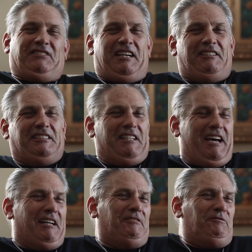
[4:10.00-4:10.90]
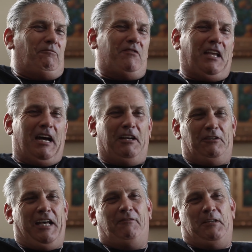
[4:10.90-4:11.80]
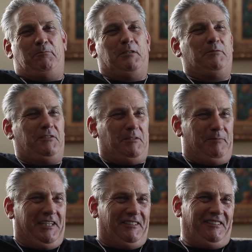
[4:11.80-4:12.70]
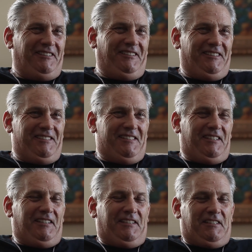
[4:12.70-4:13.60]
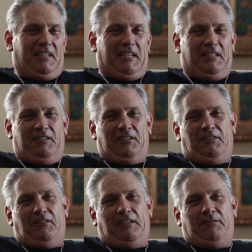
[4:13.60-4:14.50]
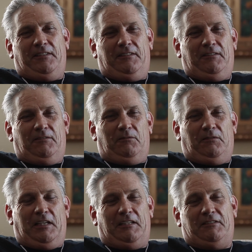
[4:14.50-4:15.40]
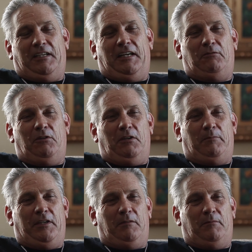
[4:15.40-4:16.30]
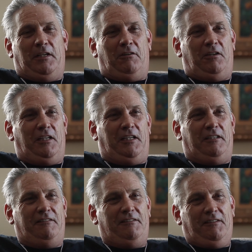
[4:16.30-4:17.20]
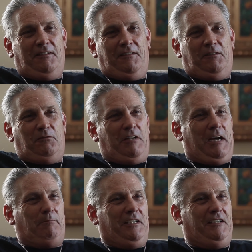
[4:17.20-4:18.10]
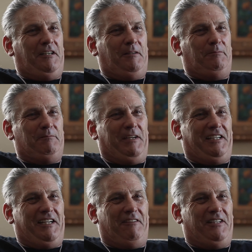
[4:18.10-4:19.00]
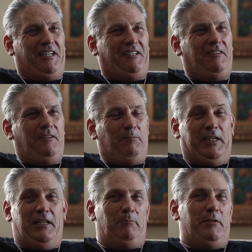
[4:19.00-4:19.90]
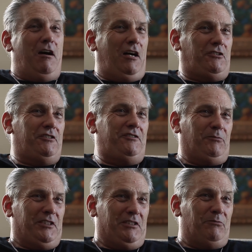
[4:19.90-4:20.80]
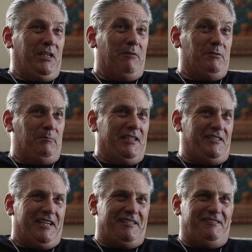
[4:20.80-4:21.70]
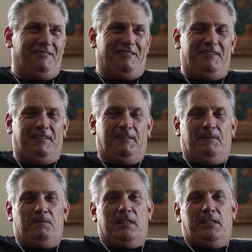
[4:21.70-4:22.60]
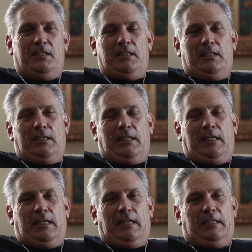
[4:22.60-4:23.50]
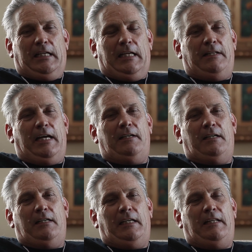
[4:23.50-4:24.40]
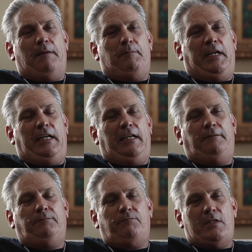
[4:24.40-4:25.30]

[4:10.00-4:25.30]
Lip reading: Other than that, I don't have any purpose to be here. And like I say, I rode up there on my Harley and wrapping it up and making everything, being obnoxious, which is what I was best at. And in that meeting,